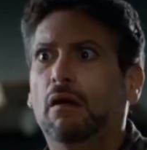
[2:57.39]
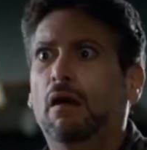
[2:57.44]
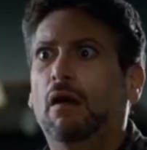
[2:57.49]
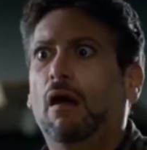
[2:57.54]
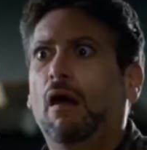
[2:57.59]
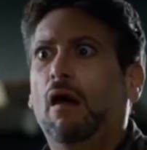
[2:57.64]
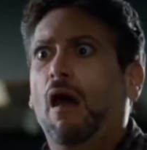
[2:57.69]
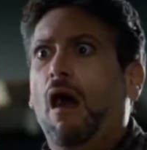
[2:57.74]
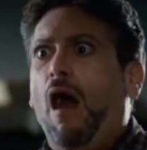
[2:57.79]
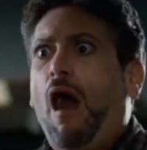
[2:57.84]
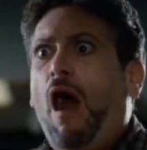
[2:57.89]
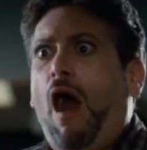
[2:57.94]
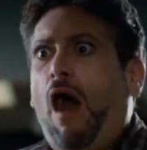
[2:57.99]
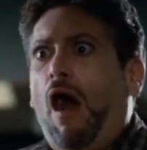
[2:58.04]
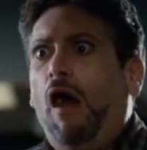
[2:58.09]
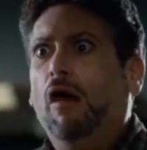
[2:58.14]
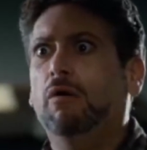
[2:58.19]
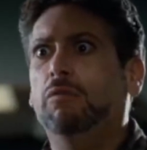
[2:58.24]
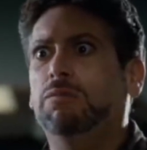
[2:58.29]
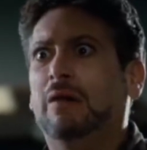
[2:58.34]

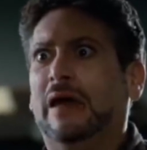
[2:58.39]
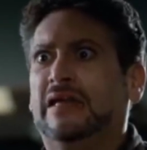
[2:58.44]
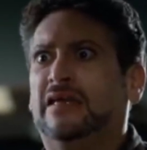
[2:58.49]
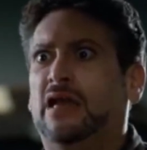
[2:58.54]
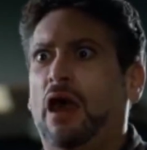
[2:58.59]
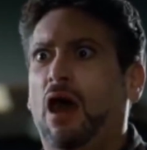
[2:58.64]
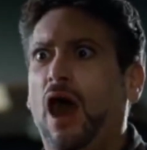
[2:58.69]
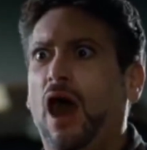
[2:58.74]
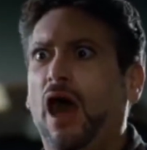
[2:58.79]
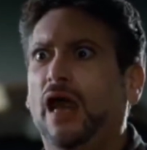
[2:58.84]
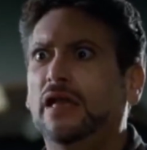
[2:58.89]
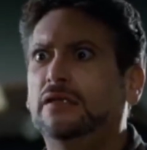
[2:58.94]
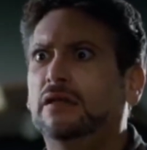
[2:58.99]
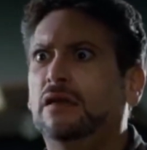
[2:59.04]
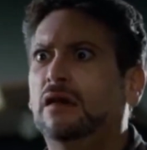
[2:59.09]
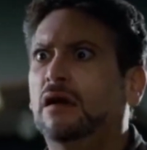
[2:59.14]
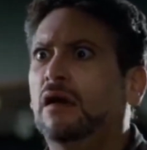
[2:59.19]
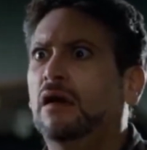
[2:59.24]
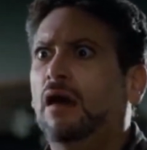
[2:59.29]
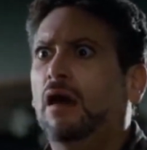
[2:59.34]
Oh my God.
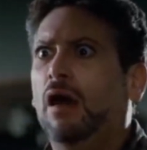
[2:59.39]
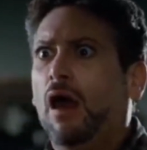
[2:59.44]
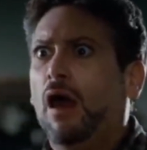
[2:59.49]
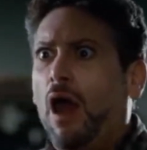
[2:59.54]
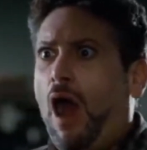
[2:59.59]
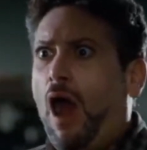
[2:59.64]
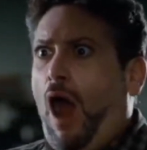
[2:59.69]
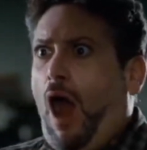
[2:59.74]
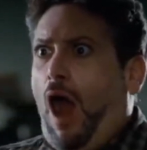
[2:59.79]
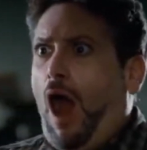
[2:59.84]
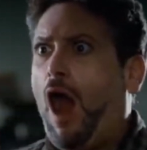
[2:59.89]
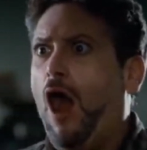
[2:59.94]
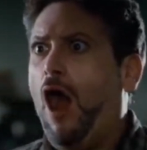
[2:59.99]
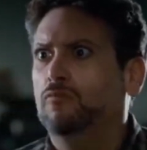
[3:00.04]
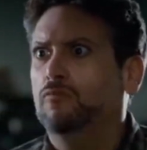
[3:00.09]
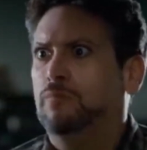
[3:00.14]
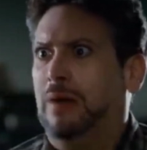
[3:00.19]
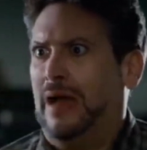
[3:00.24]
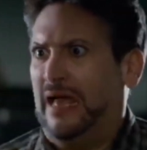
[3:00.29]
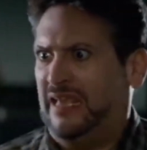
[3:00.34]
Oh
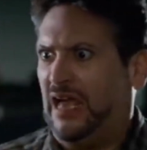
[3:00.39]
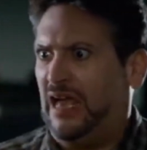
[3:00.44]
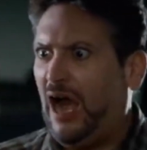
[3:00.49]
my